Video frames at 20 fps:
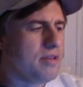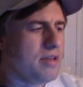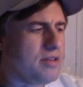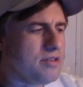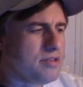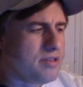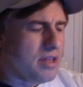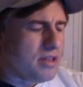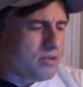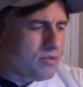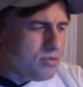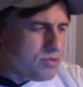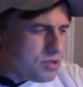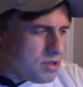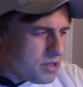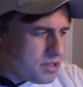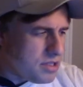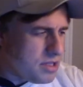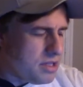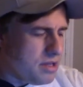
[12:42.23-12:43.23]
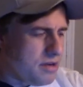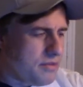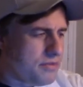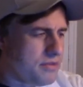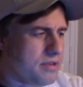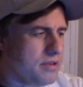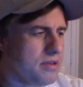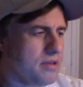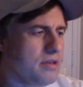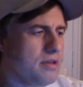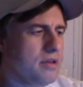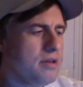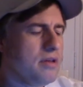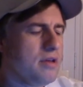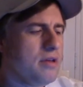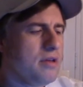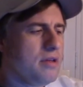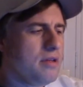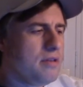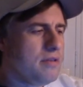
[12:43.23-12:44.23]
They they do just enough to
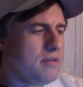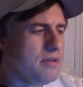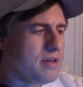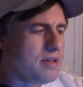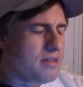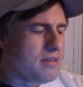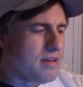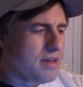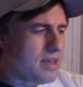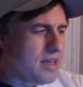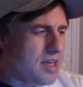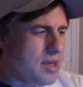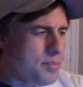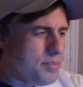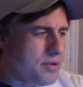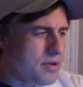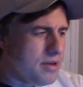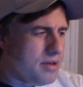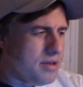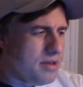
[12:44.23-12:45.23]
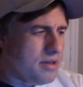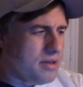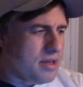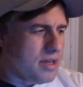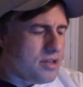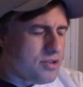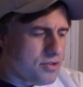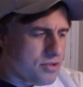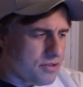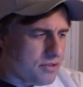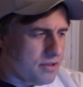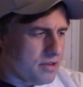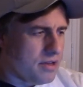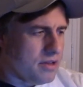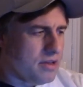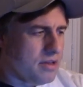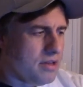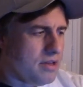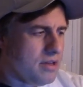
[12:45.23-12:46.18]
to to keep you interested,